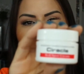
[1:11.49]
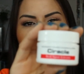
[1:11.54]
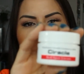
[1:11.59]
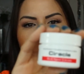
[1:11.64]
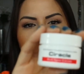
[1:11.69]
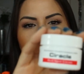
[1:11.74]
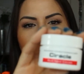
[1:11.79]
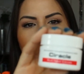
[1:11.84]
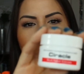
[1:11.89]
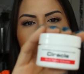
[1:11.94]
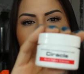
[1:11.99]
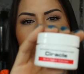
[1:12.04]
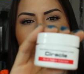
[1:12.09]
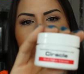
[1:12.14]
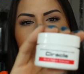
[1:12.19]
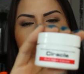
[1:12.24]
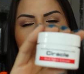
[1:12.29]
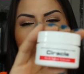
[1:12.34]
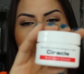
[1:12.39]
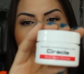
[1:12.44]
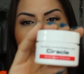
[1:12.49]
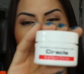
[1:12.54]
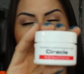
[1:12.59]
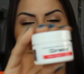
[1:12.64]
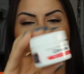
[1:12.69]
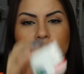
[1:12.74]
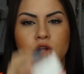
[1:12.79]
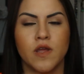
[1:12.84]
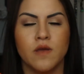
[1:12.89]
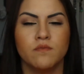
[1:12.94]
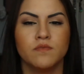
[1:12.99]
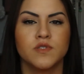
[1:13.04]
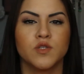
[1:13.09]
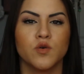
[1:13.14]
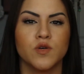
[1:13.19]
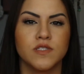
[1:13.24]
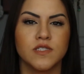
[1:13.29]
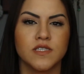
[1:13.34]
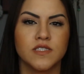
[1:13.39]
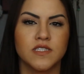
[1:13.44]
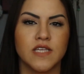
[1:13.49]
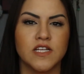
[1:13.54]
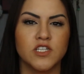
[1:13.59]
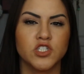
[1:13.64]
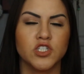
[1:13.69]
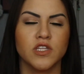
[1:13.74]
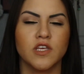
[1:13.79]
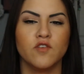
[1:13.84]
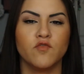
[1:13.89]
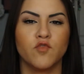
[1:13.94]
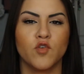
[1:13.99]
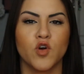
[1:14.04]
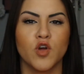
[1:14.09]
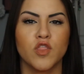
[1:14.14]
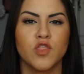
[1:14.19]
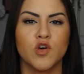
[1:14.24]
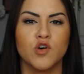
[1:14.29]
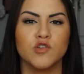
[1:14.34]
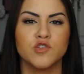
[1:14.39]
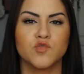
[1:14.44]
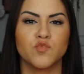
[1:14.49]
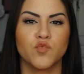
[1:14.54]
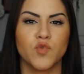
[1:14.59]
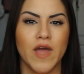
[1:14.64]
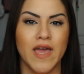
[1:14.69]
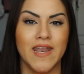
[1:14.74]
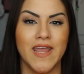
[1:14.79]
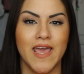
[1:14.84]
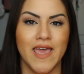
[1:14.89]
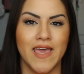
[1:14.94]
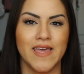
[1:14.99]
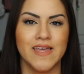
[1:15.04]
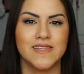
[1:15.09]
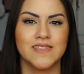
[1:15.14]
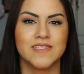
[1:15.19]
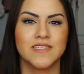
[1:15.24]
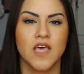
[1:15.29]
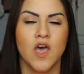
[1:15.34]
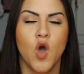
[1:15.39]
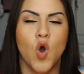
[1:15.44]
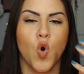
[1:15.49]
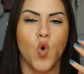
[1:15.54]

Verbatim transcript: It's a red spot cream, so it's essentially for those redheads